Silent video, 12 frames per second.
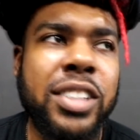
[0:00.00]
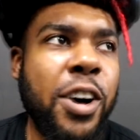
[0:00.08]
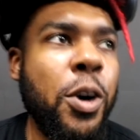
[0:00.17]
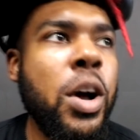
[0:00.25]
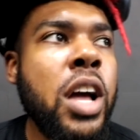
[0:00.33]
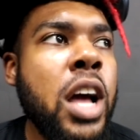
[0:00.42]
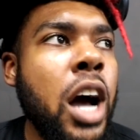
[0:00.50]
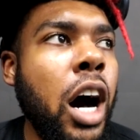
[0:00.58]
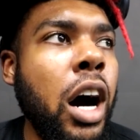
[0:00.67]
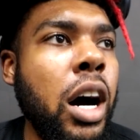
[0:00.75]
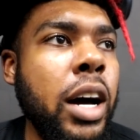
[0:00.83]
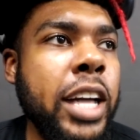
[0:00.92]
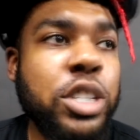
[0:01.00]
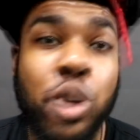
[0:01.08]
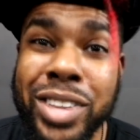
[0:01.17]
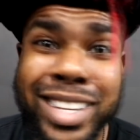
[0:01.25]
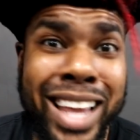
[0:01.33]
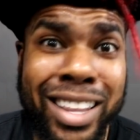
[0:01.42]
So
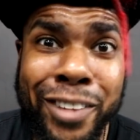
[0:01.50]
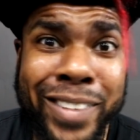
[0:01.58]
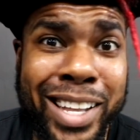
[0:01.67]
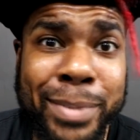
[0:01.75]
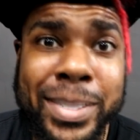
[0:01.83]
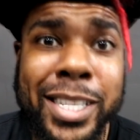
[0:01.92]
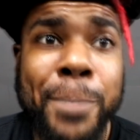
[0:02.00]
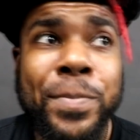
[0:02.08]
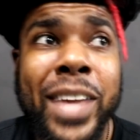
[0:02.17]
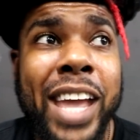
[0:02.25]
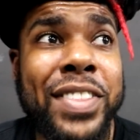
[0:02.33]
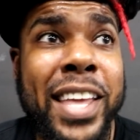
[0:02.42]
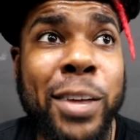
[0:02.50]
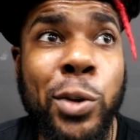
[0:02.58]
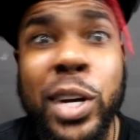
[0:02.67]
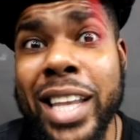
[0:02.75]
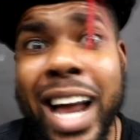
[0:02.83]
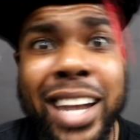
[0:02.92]
enjoy the deadlift clips, and then
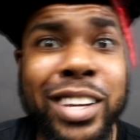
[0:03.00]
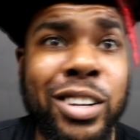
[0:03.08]
we'll get out of